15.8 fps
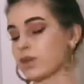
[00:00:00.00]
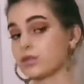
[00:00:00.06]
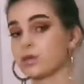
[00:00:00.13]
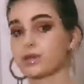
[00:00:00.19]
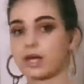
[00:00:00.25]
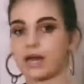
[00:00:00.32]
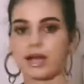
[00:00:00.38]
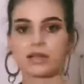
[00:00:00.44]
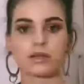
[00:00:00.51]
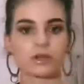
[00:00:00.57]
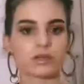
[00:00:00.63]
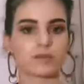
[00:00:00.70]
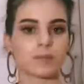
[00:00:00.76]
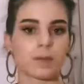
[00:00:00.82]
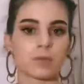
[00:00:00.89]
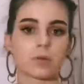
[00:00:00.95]
You can look
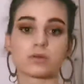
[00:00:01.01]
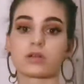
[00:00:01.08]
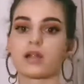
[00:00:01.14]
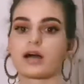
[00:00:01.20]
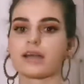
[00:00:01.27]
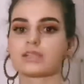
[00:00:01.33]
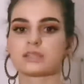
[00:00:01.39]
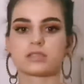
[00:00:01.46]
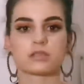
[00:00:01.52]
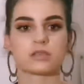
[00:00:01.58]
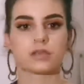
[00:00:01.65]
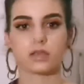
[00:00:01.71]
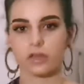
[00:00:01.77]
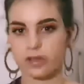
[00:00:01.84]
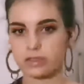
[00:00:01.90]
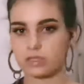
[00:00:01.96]
them up online, so the
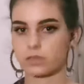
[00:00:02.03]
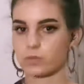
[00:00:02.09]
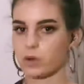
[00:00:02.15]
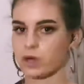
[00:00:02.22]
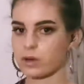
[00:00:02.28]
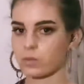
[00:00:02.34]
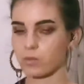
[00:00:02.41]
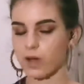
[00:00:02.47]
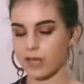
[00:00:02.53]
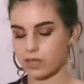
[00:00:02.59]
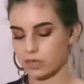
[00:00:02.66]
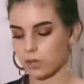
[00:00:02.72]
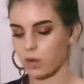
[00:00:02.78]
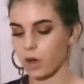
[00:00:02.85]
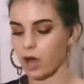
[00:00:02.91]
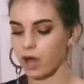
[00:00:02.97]
closest one where
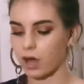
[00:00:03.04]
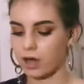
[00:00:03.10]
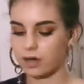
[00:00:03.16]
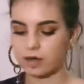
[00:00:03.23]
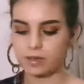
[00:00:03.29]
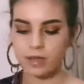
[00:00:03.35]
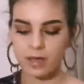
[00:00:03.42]
you are,